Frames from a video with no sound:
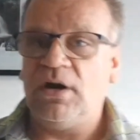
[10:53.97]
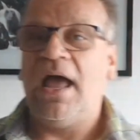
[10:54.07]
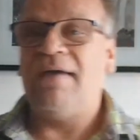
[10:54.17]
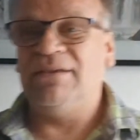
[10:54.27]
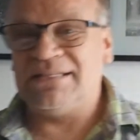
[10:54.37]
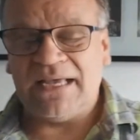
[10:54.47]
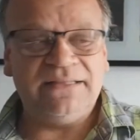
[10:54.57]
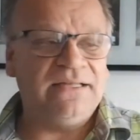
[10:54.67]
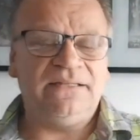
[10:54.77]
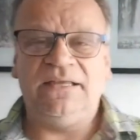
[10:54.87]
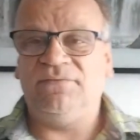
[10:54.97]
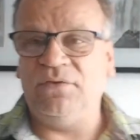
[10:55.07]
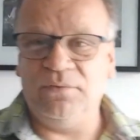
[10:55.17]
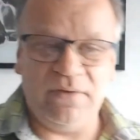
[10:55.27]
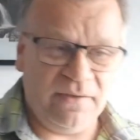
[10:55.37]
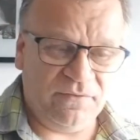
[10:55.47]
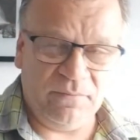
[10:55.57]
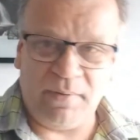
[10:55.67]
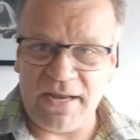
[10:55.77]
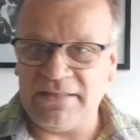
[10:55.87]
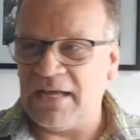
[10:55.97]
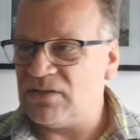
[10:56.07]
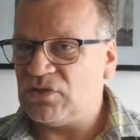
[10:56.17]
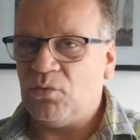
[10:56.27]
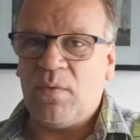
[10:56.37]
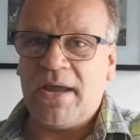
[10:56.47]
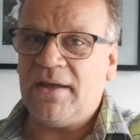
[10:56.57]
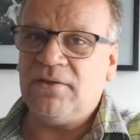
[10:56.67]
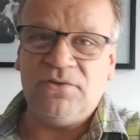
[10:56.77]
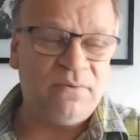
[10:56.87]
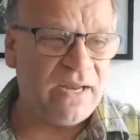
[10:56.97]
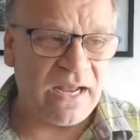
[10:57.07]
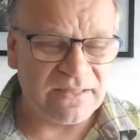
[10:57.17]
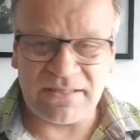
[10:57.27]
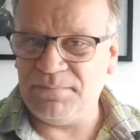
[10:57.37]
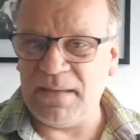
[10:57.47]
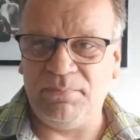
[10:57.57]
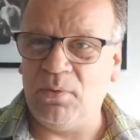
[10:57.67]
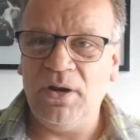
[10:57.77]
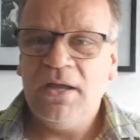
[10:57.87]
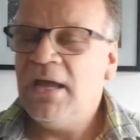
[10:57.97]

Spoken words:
Having said that, if you break down somewhere, you can ask people.